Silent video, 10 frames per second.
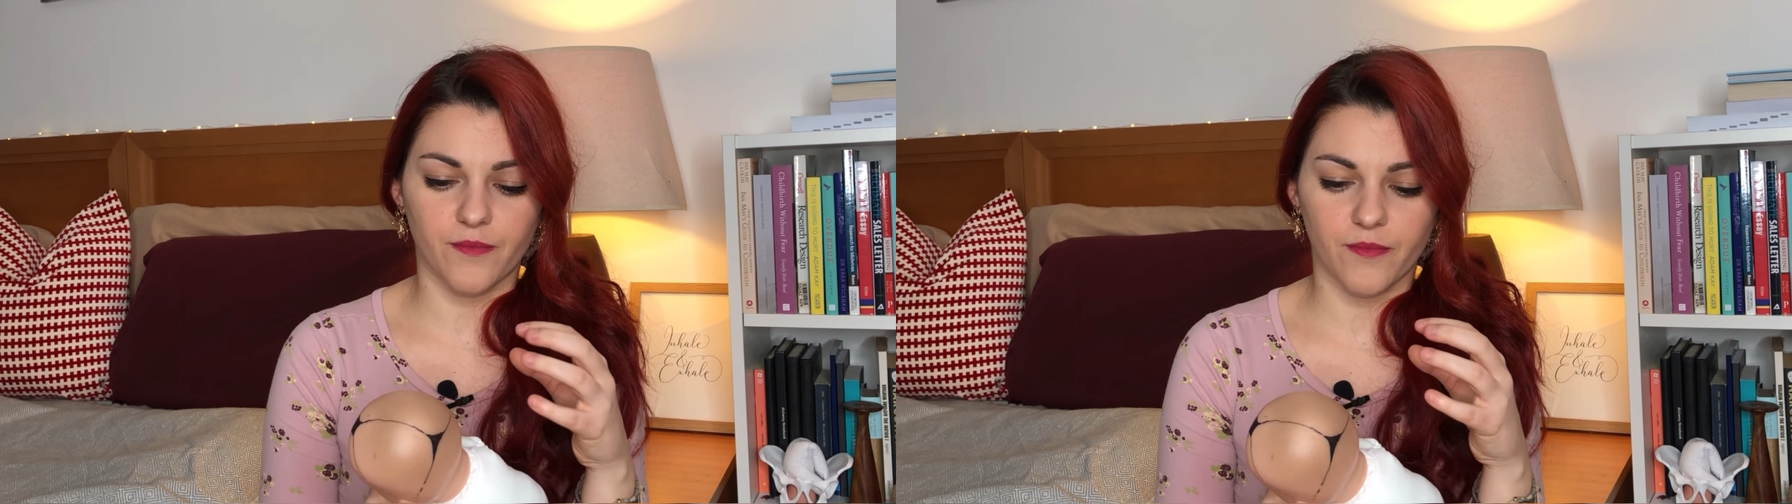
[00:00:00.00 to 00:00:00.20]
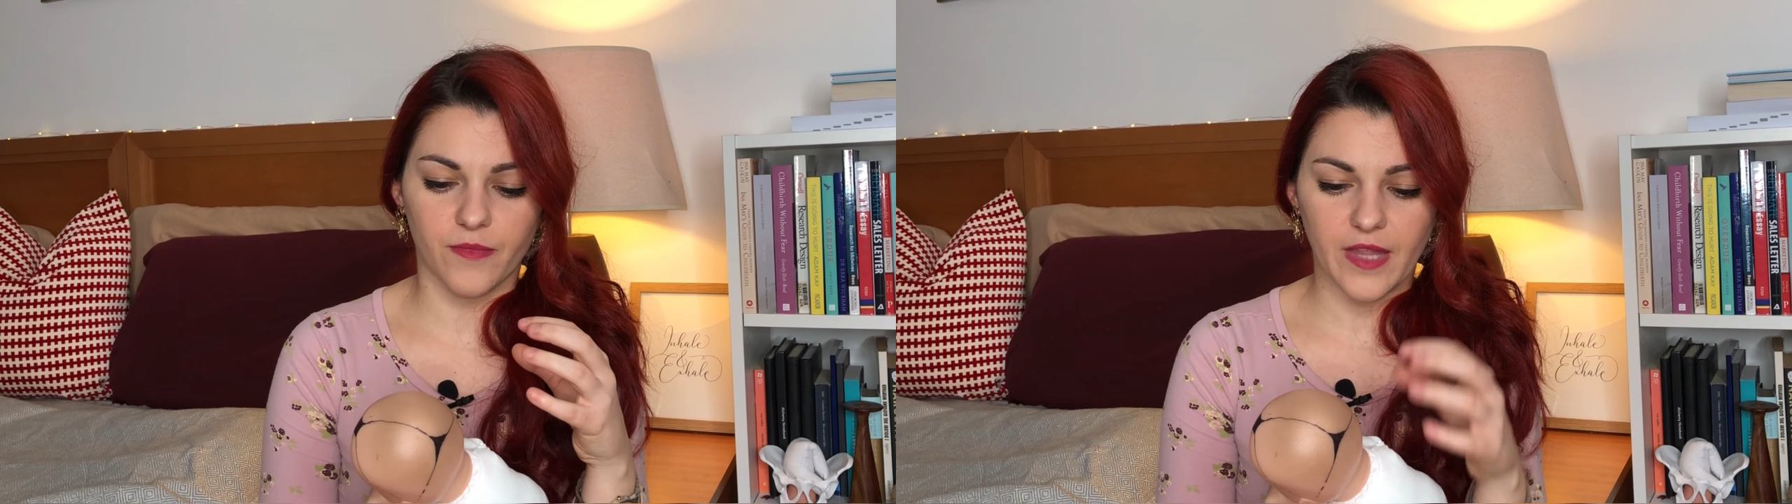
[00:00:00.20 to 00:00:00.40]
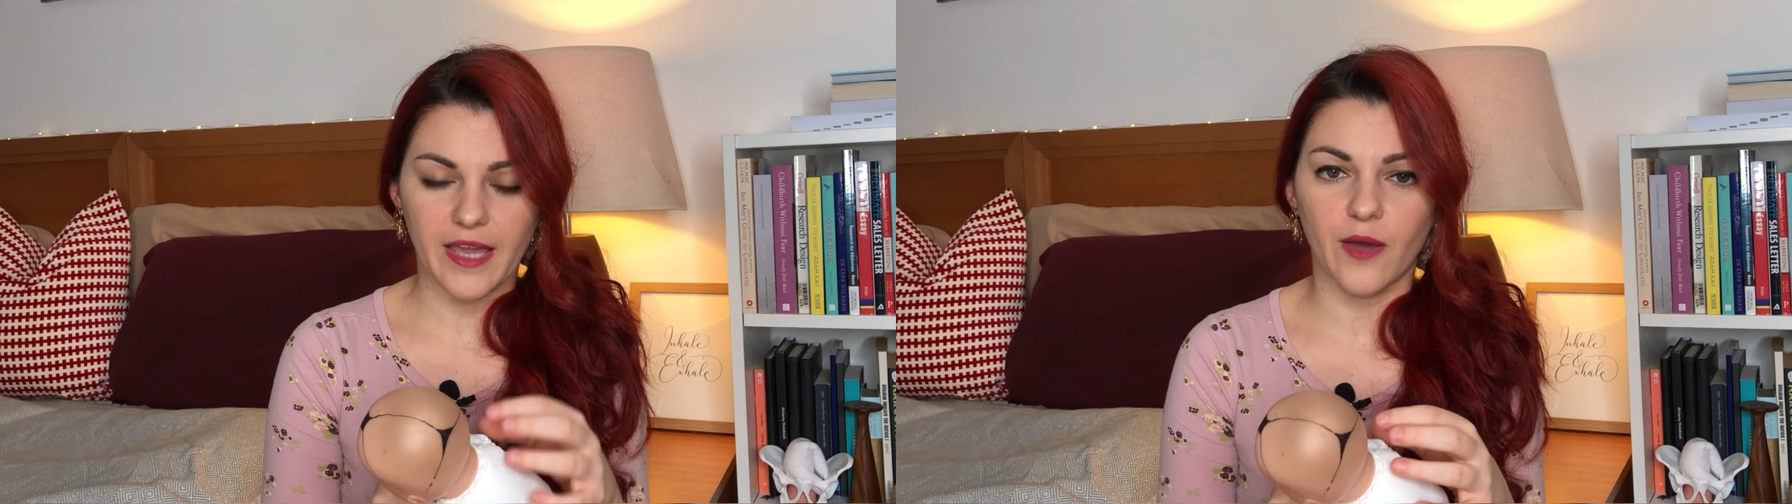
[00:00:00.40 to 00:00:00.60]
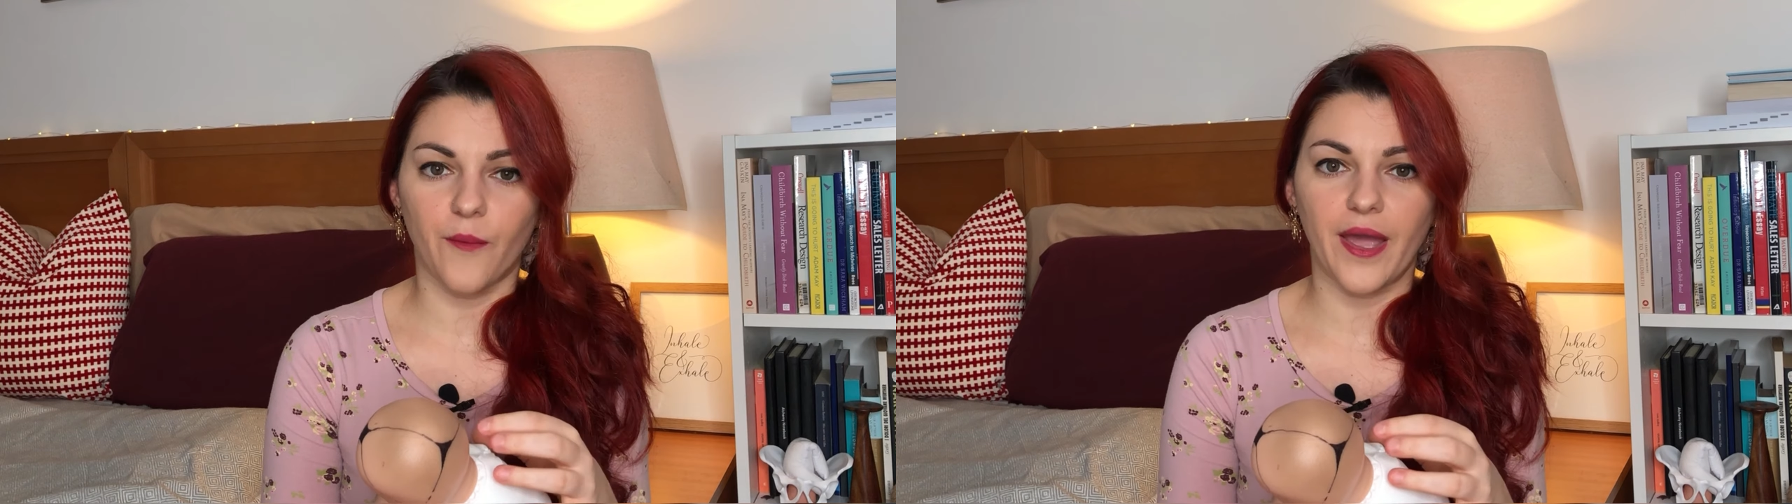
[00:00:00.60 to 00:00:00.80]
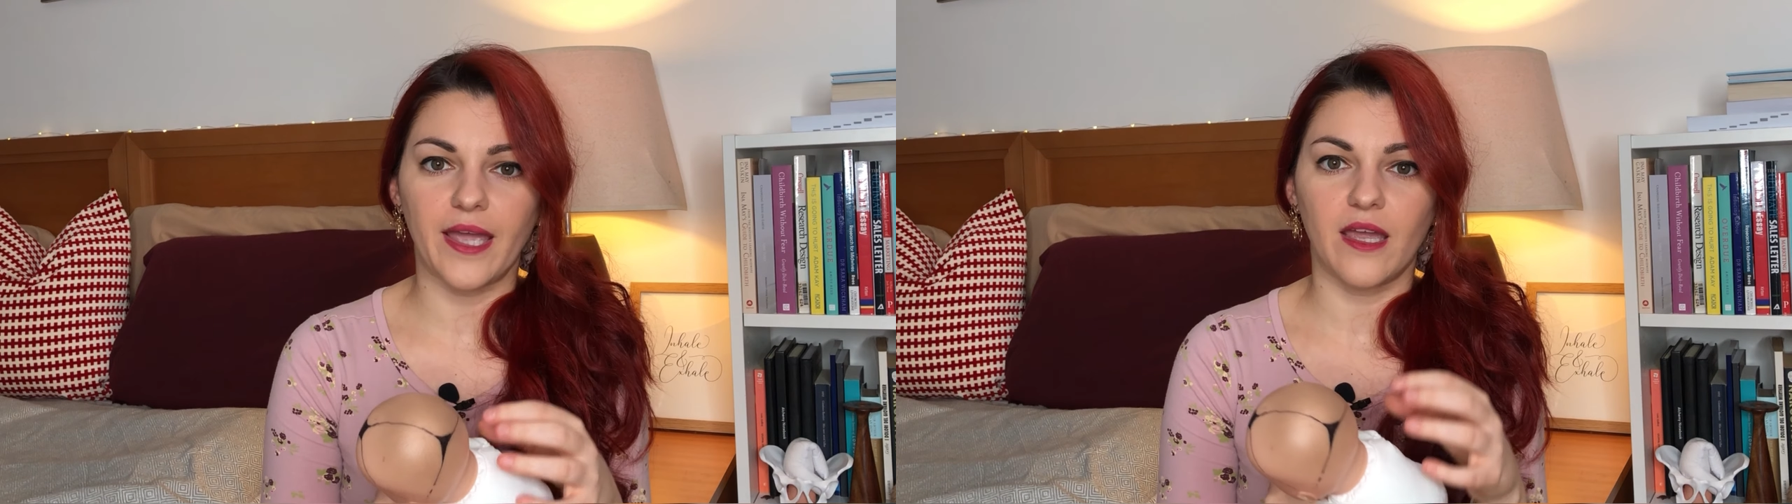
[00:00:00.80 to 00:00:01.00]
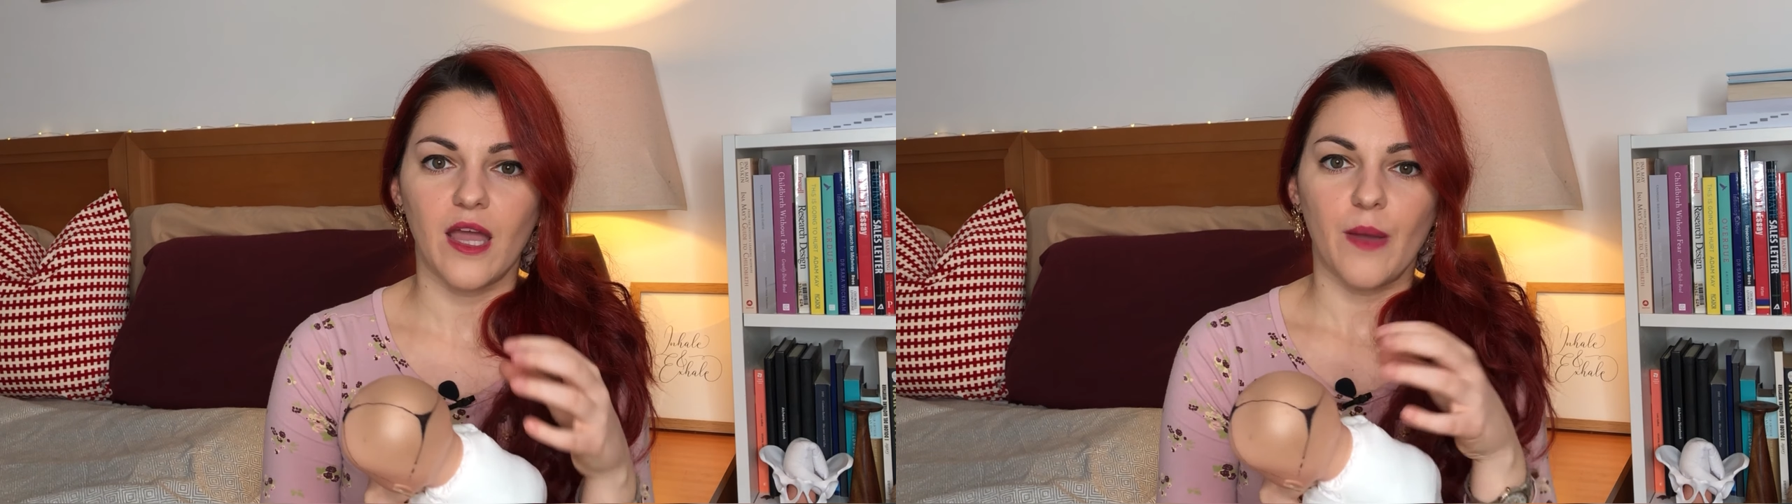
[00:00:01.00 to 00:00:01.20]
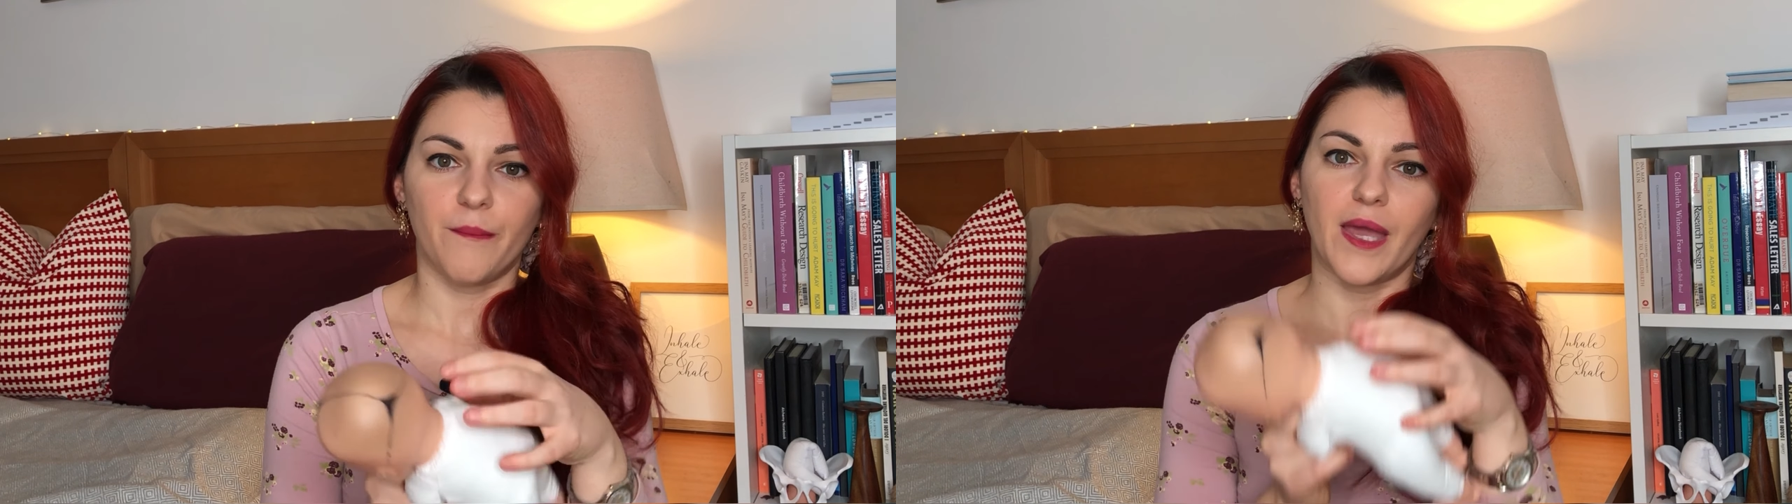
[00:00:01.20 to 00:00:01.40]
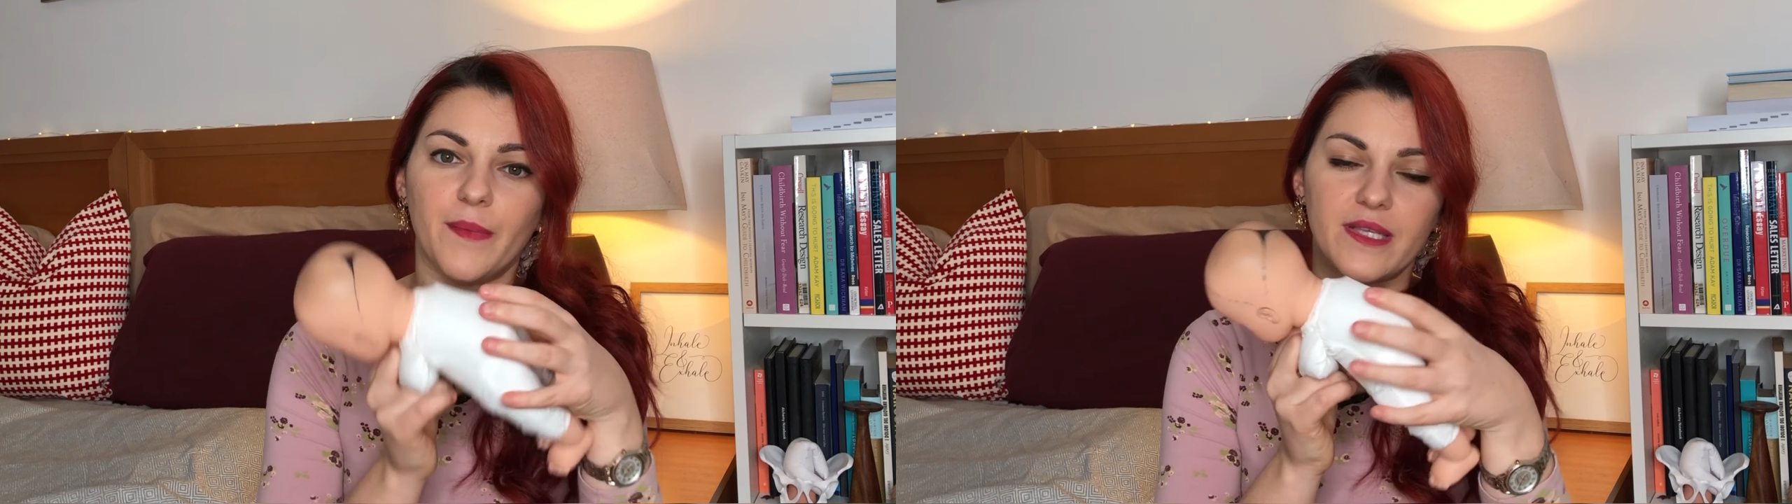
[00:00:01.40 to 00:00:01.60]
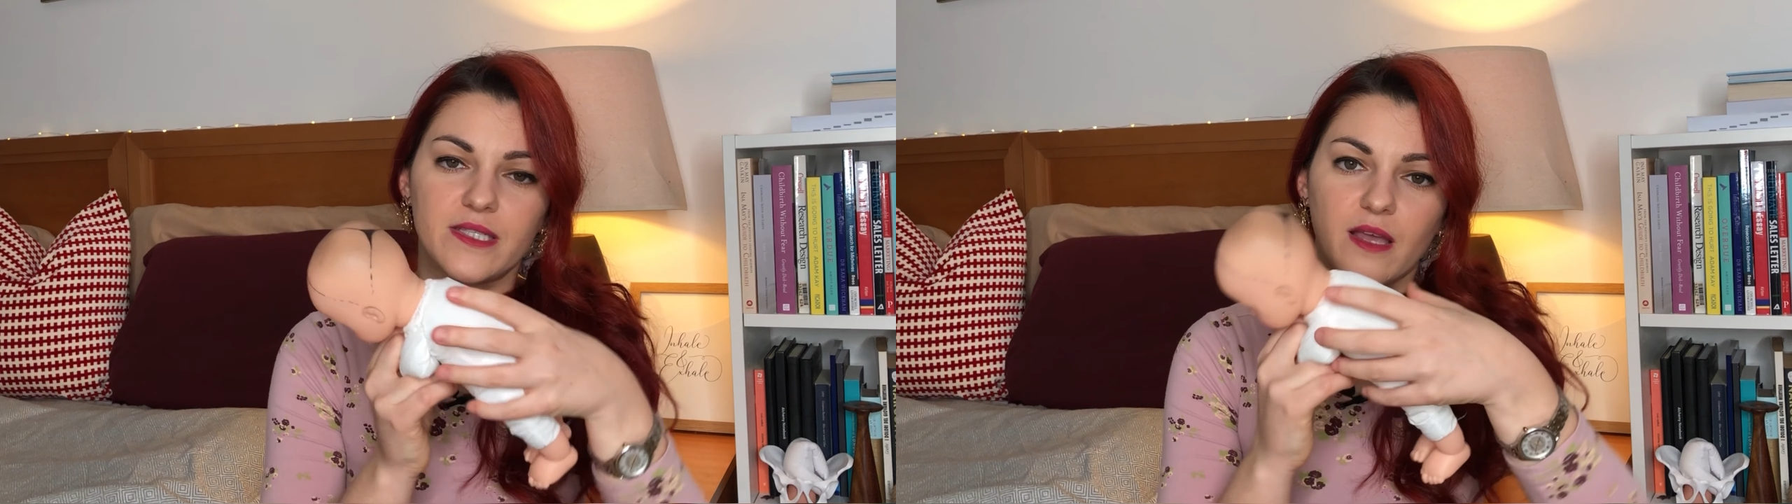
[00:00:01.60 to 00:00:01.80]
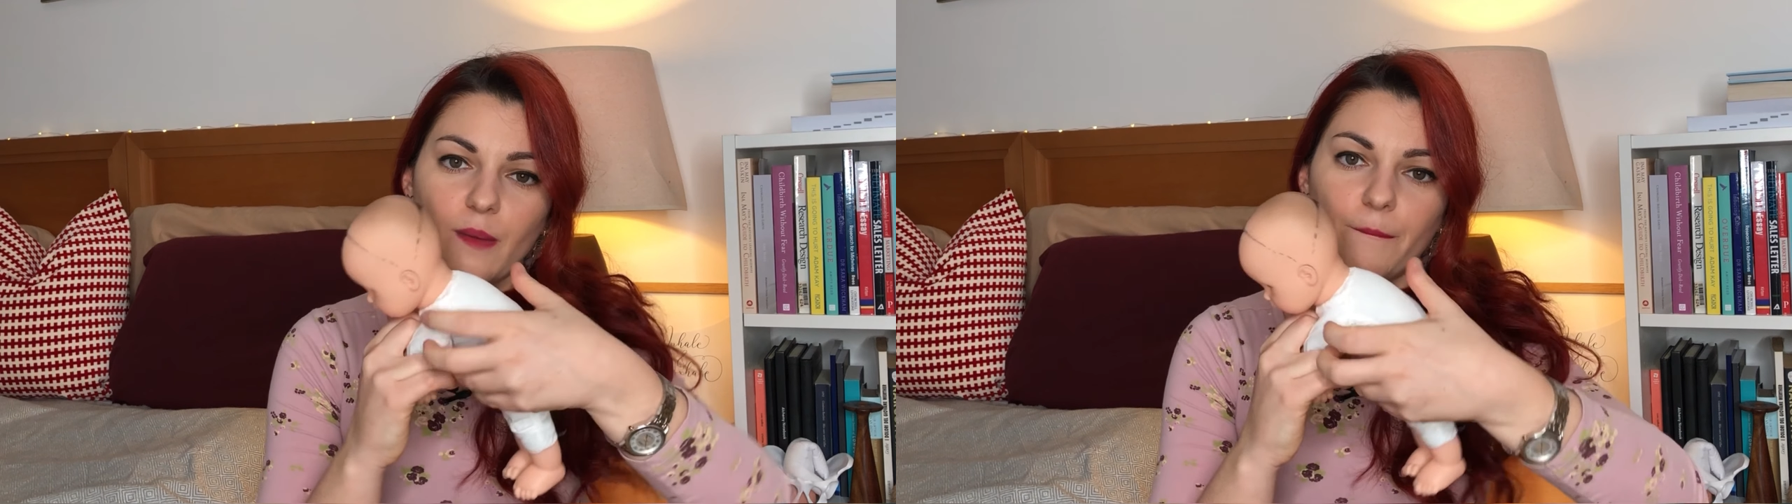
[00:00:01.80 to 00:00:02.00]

take away baby's